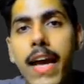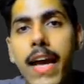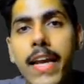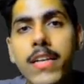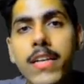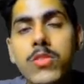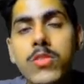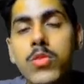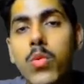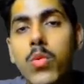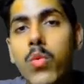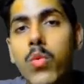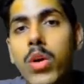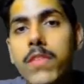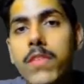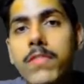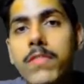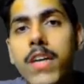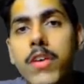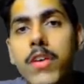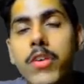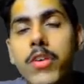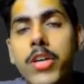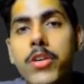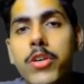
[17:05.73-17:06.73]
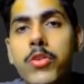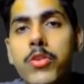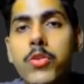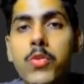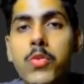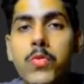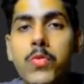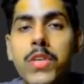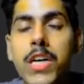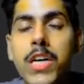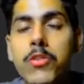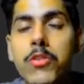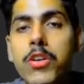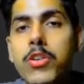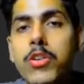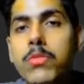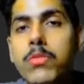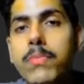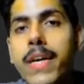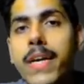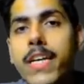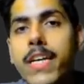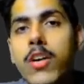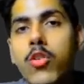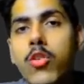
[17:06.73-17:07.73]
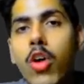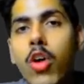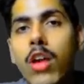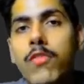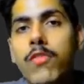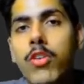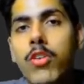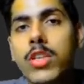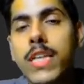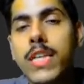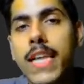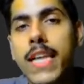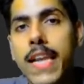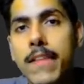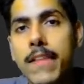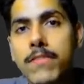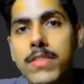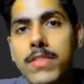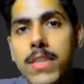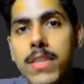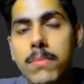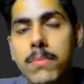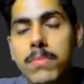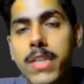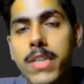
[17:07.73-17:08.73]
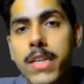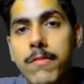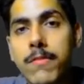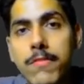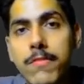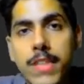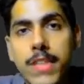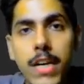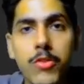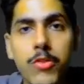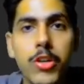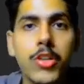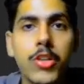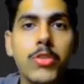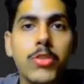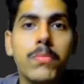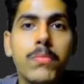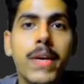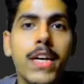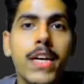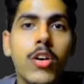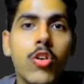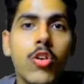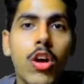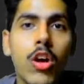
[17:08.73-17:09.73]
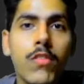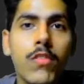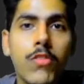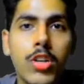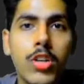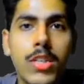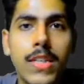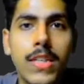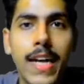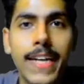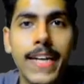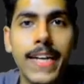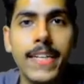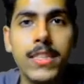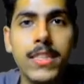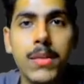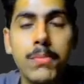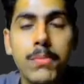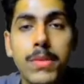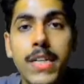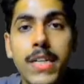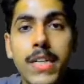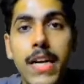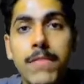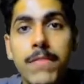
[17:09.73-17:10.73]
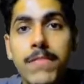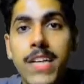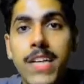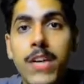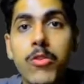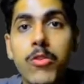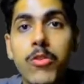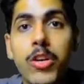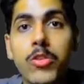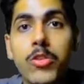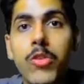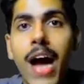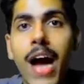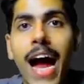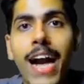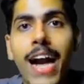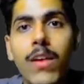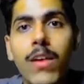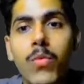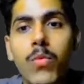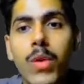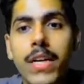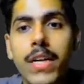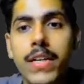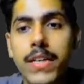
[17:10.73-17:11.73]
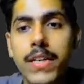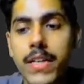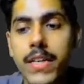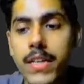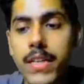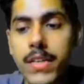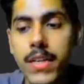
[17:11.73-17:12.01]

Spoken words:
So what we are going to do, we are going to make a call for the left subtree, we are going to make a call for the right subtree, and we are going to add 1 in it.